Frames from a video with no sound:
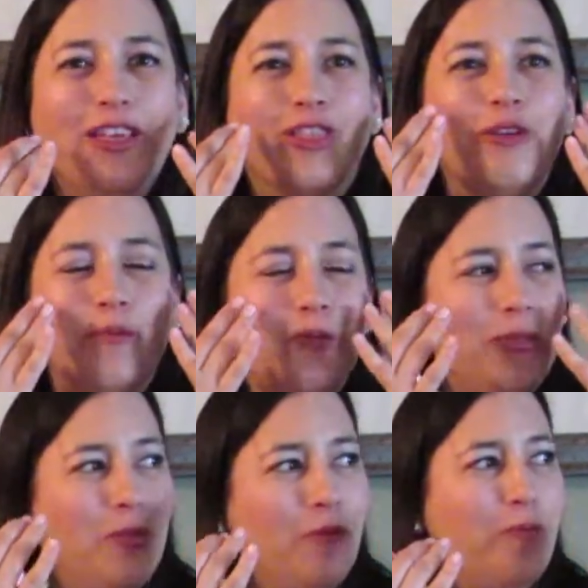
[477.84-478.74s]
like the,
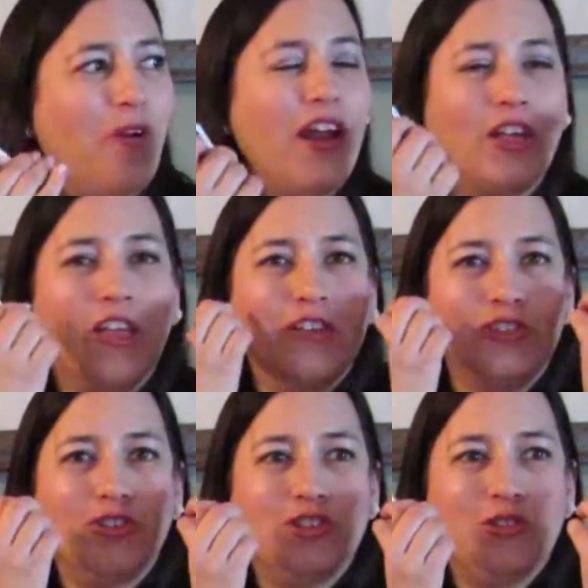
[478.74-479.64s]
the product like
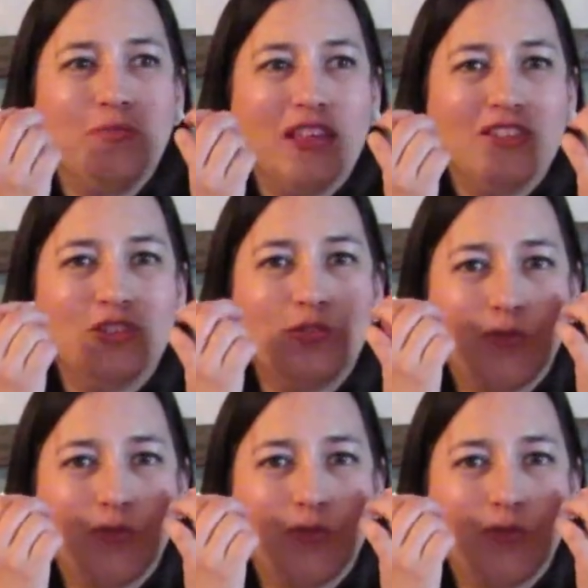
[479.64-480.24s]
starts to make these little